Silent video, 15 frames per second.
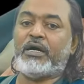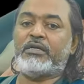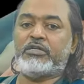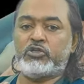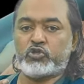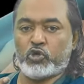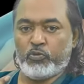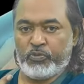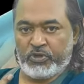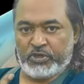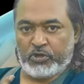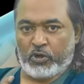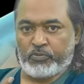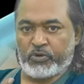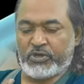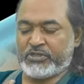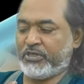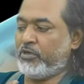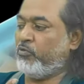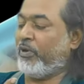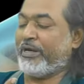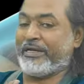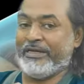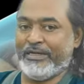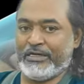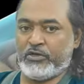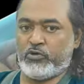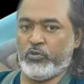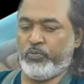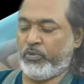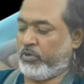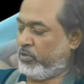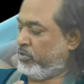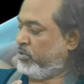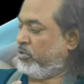orthoscopic operation. What did to me?